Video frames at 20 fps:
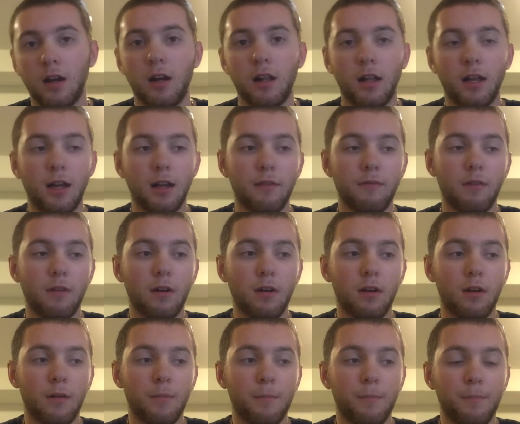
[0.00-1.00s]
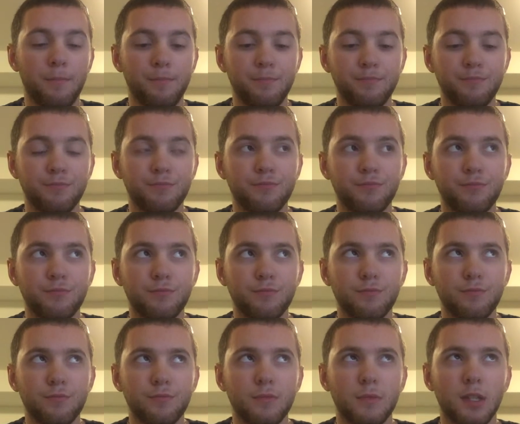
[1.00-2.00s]
I'll have um,
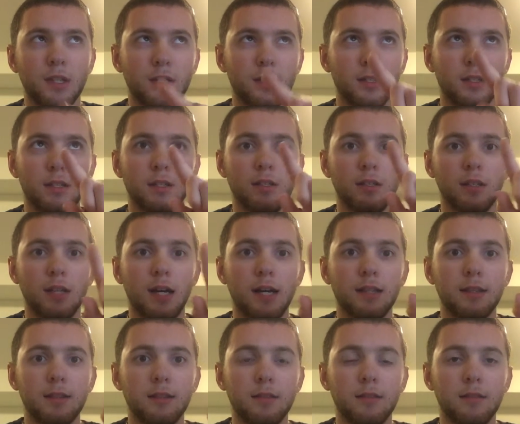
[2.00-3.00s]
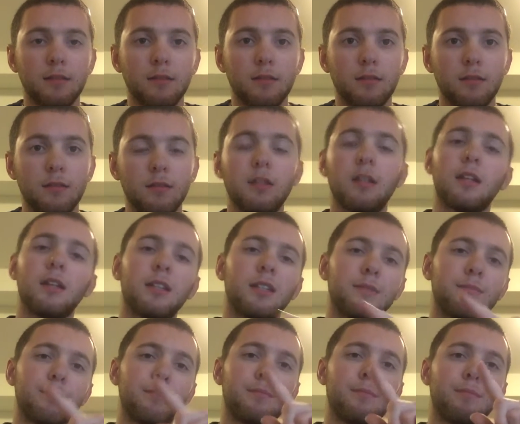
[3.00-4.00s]
the not yeah this